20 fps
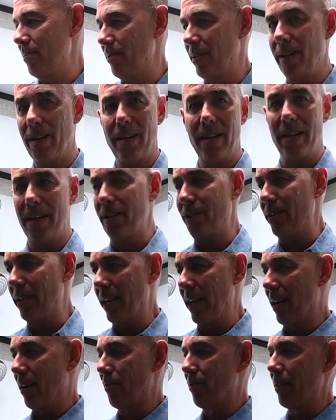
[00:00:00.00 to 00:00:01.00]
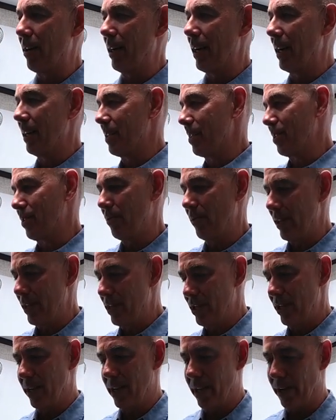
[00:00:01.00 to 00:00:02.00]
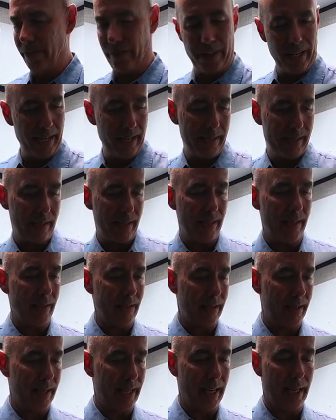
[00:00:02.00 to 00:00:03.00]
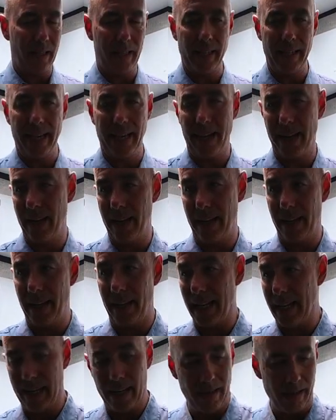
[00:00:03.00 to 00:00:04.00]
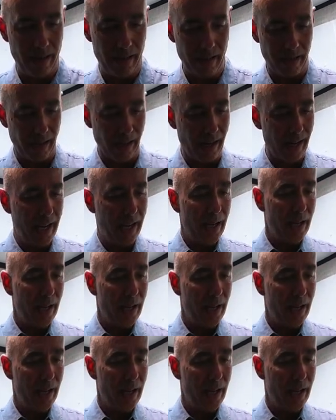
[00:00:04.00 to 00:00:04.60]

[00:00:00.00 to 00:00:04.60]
when you're done showering. Squeegee off these and they'll stay clean a lot longer.